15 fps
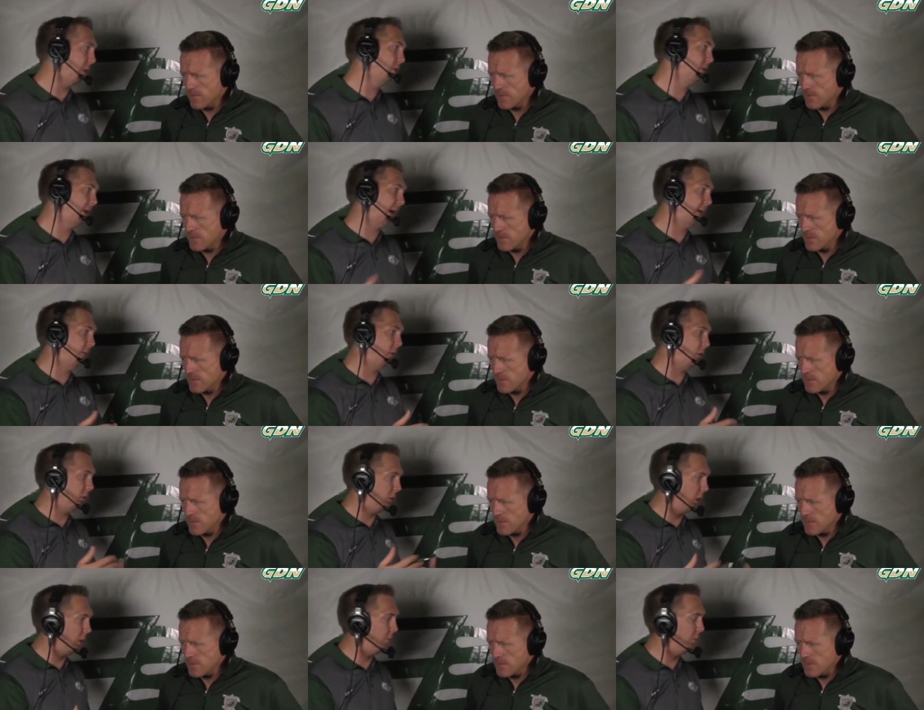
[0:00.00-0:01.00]
Speaker 1: post game
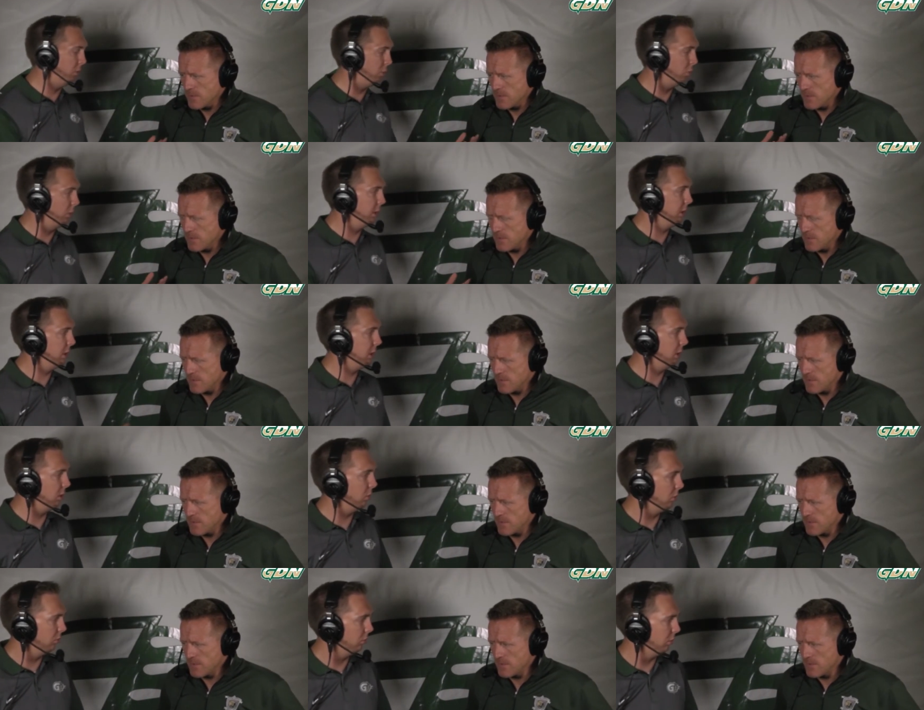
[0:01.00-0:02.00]
long talk with the boys.
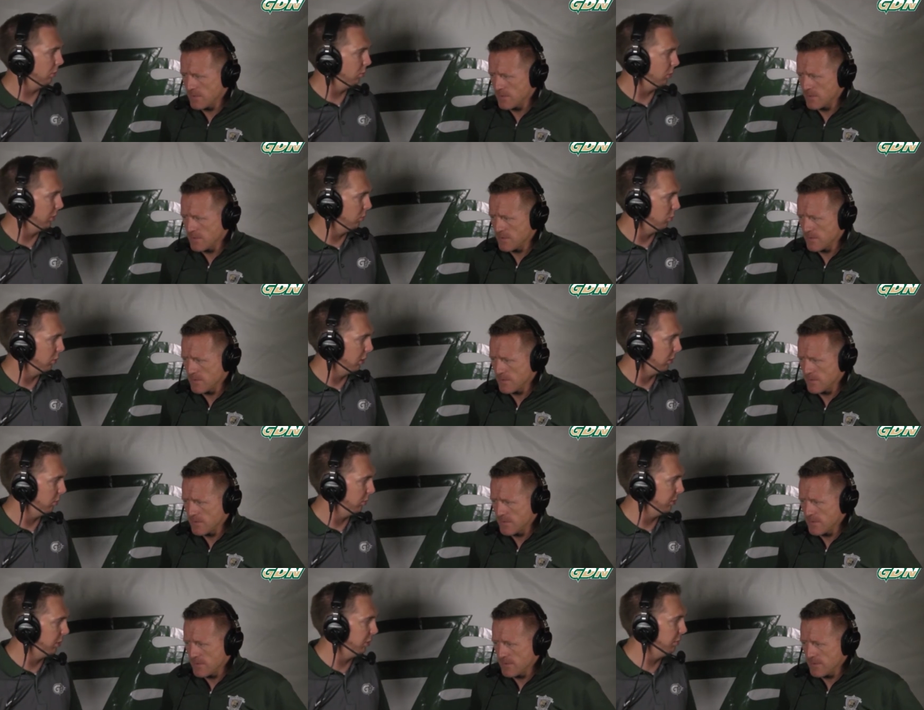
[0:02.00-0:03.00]
Uh, what, what, what,
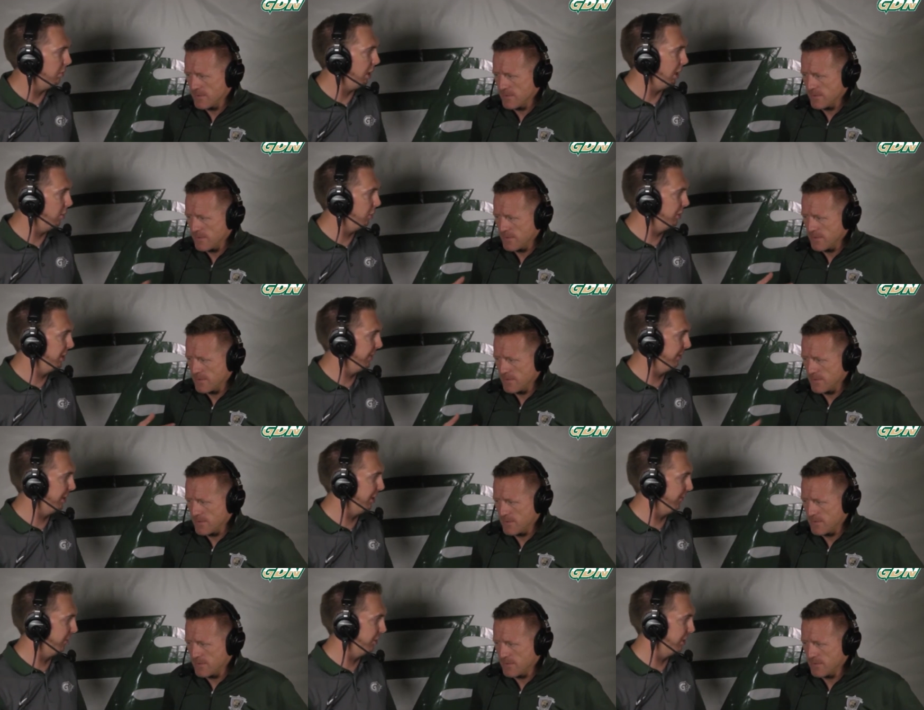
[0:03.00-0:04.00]
what, was on your mind? What did you have
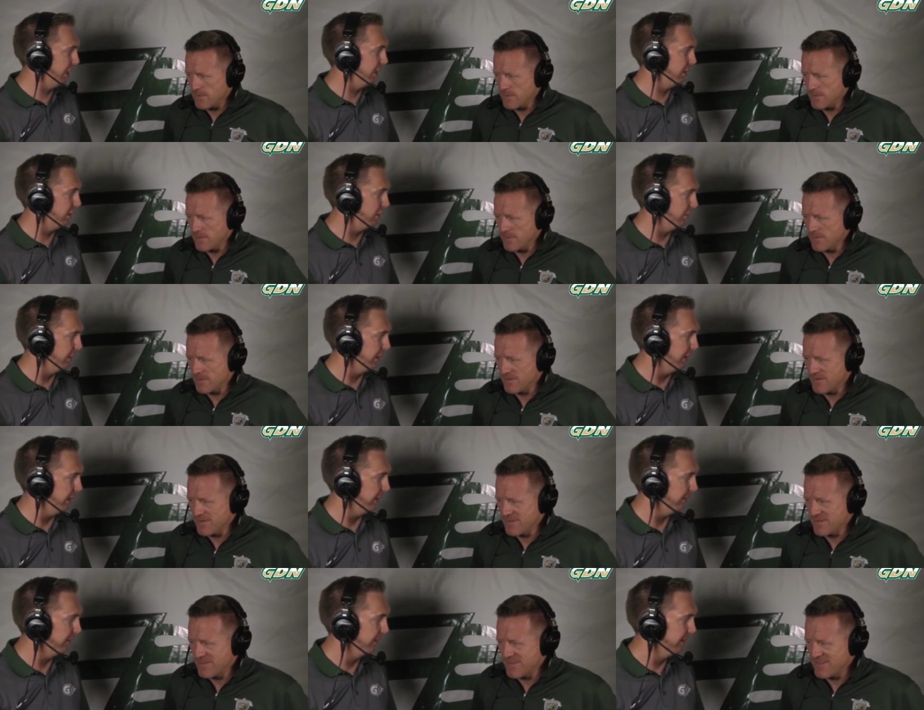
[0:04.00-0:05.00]
to get off your chest a little bit
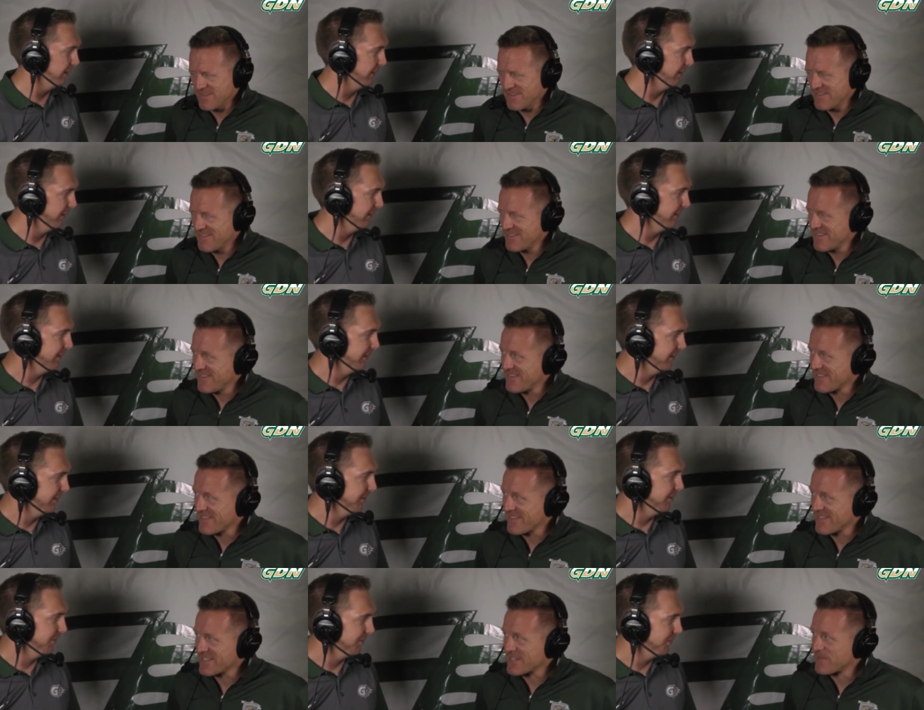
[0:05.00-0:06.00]
there?
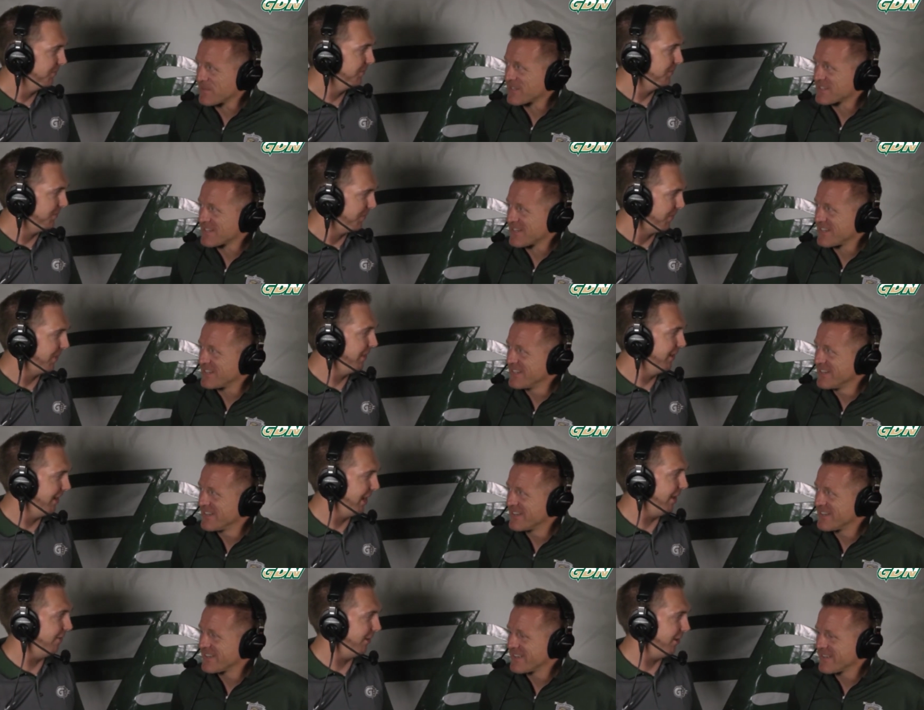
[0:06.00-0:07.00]
Speaker 2: Things I'm not saying.
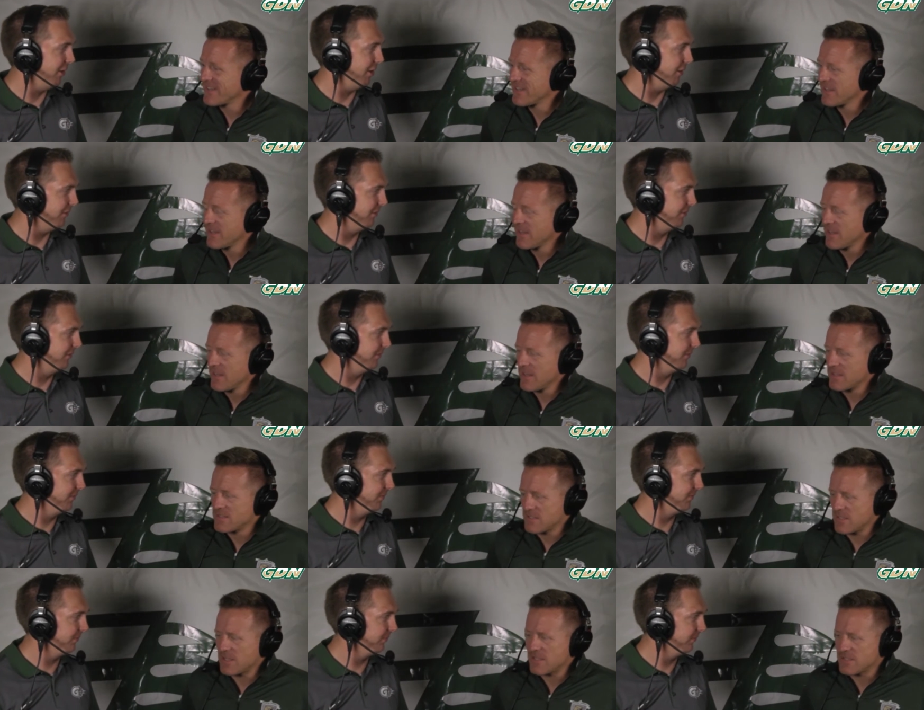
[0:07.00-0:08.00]
Yeah, fair enough.
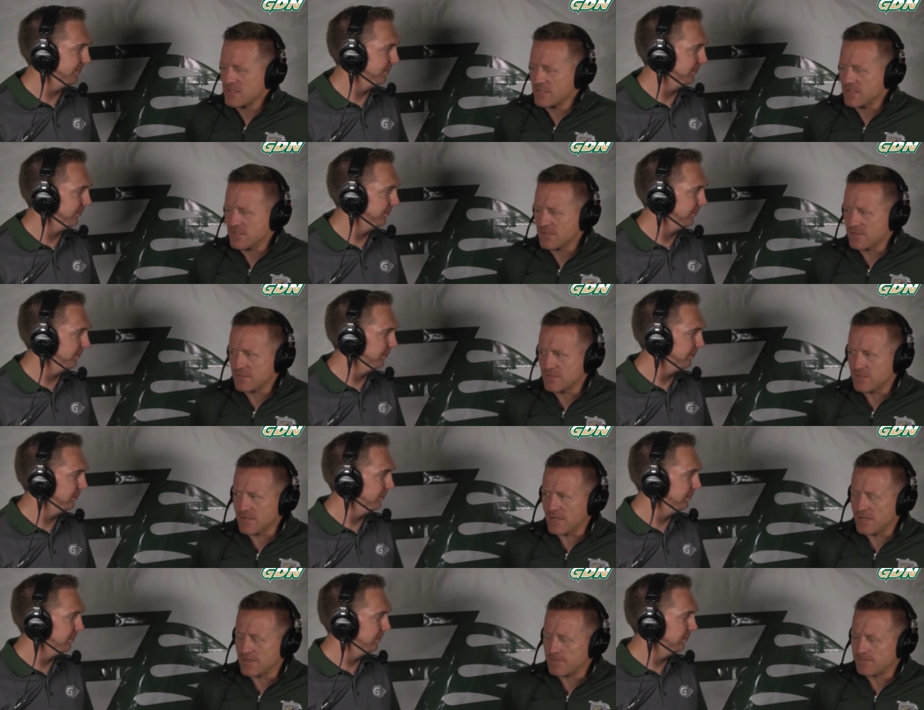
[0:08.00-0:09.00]
It's
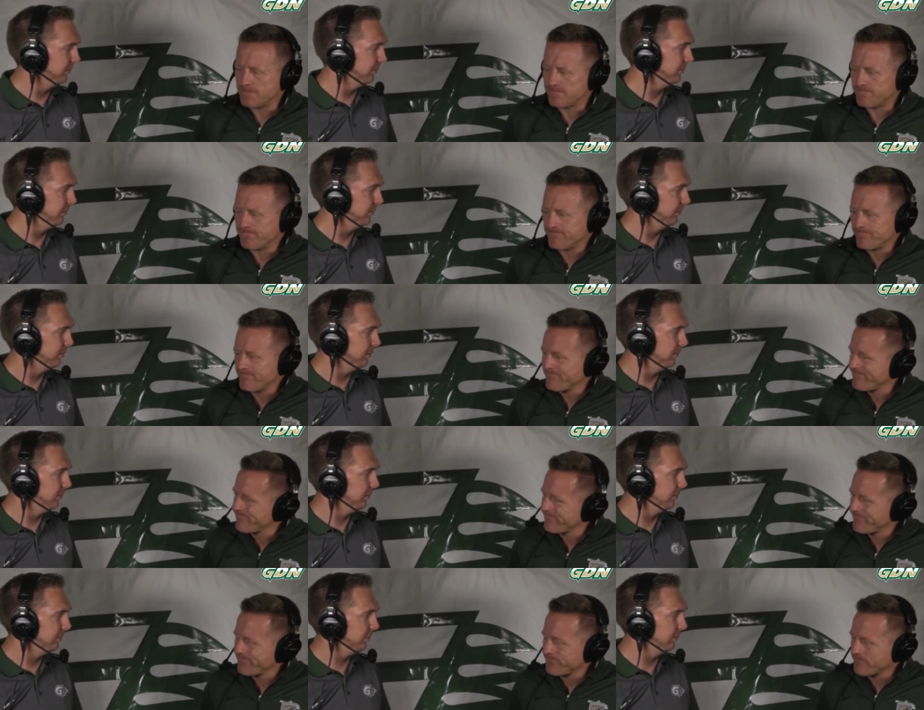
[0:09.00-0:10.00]
it's um,
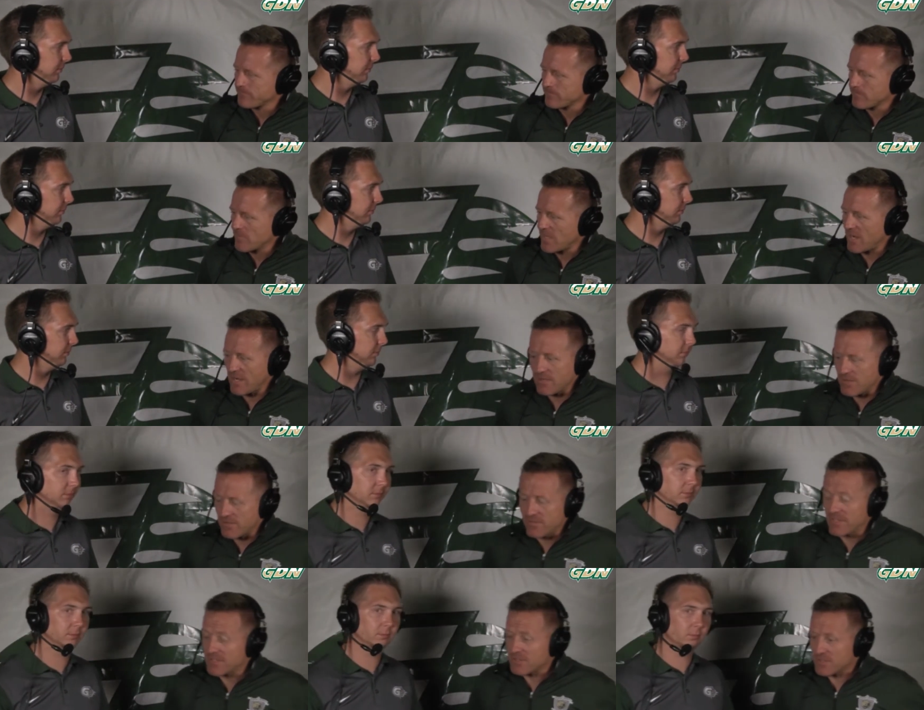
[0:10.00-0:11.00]
yeah. I
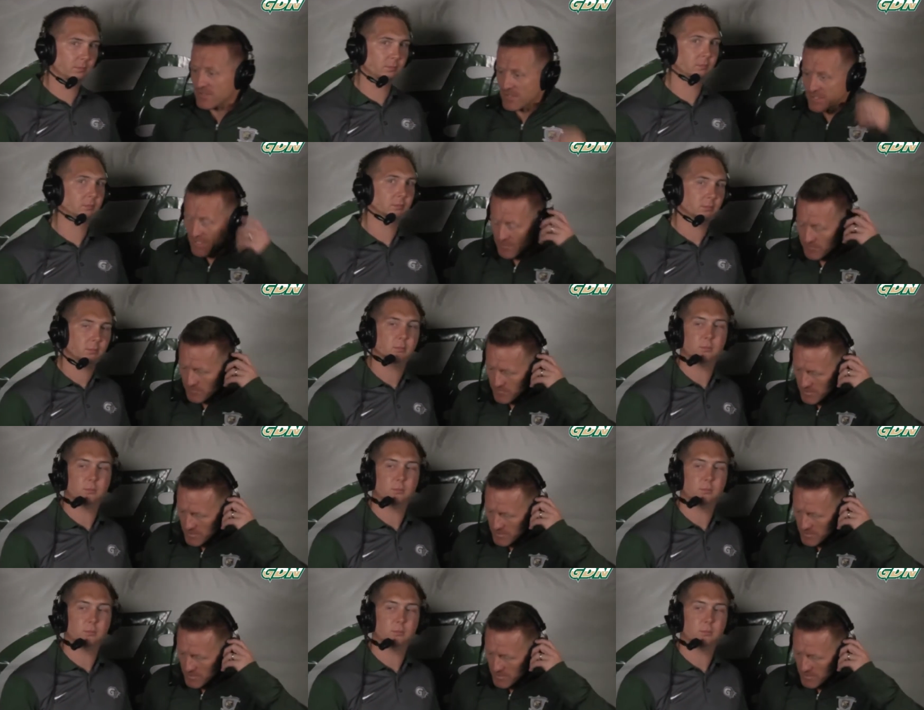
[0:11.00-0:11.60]
don't have the answers right now.